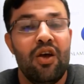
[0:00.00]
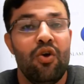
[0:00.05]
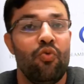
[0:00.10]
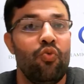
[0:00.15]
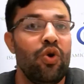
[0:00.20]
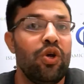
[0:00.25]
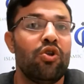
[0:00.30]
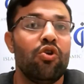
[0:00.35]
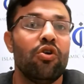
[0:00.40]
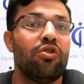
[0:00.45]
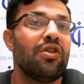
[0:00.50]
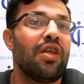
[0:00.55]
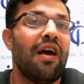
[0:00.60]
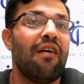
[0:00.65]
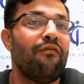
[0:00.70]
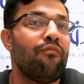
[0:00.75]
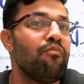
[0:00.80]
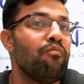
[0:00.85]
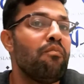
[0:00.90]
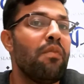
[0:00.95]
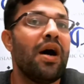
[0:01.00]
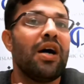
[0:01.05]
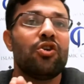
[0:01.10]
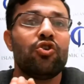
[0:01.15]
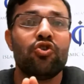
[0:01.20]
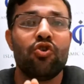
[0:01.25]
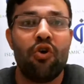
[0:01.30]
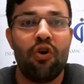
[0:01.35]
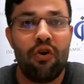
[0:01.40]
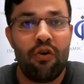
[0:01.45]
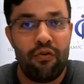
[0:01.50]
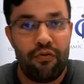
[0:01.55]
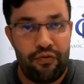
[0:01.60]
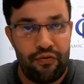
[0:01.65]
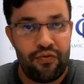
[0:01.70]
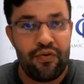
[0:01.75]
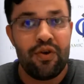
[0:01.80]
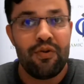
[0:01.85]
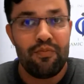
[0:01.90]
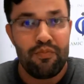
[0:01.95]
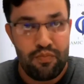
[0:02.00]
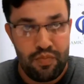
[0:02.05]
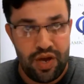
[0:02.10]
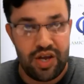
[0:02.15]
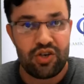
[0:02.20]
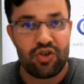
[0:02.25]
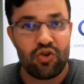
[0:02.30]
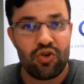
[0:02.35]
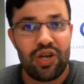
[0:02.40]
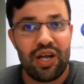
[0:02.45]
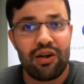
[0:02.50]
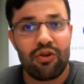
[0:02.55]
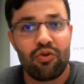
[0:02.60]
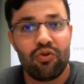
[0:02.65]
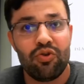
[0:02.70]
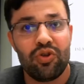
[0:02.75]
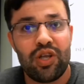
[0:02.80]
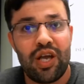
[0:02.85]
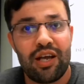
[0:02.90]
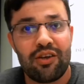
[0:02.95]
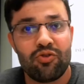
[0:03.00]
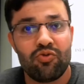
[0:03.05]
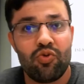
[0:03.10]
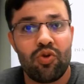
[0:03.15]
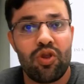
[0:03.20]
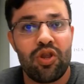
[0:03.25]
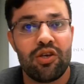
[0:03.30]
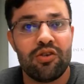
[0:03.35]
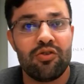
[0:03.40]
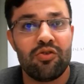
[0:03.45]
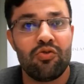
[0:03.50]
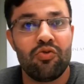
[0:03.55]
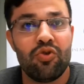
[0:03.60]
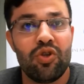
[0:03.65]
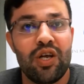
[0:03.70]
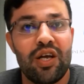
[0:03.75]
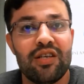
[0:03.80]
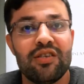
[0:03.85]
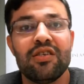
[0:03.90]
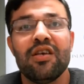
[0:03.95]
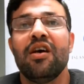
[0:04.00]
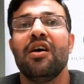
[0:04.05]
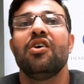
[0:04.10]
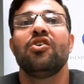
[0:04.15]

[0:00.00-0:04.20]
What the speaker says: We don't have much of personal contact with the students,